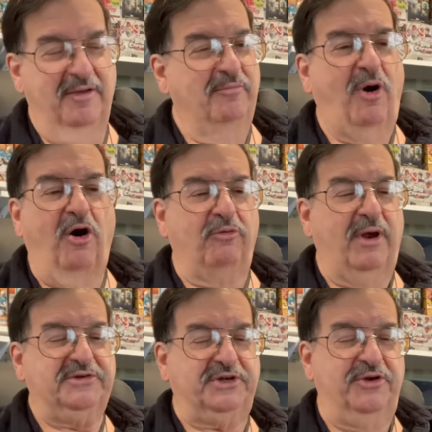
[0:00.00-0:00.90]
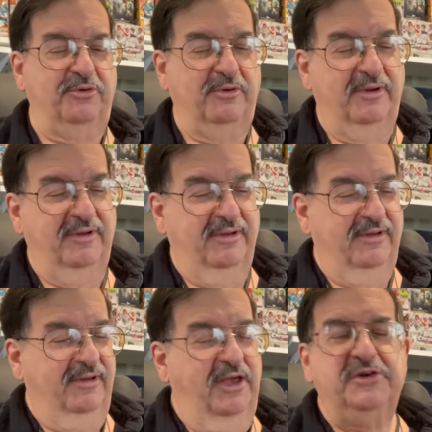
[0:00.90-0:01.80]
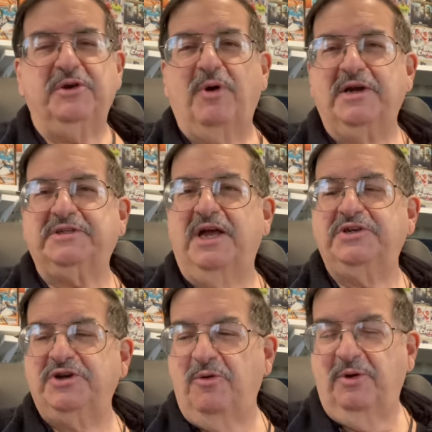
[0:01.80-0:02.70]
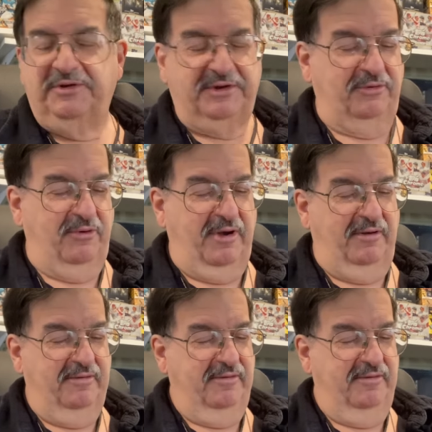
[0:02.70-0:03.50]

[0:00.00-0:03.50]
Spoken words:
Bar Rescue. I used to watch that show once in a while.